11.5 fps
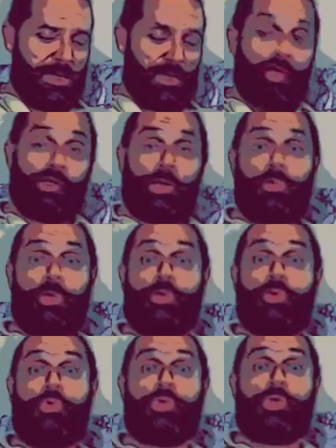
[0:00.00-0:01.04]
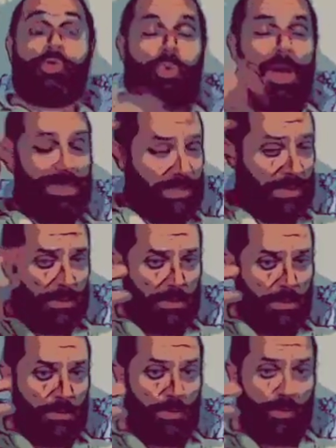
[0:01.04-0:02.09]
Someone who is waiting
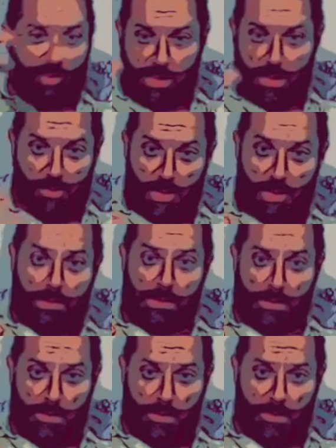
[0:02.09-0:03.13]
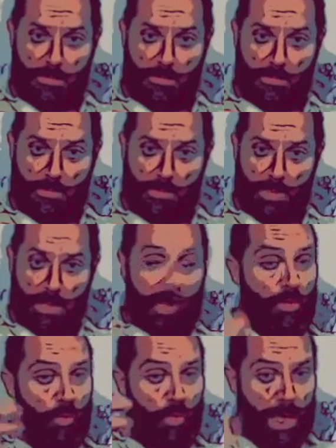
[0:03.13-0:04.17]
to see things,
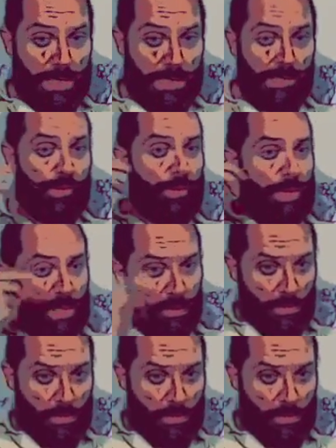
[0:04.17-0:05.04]
waiting to hear.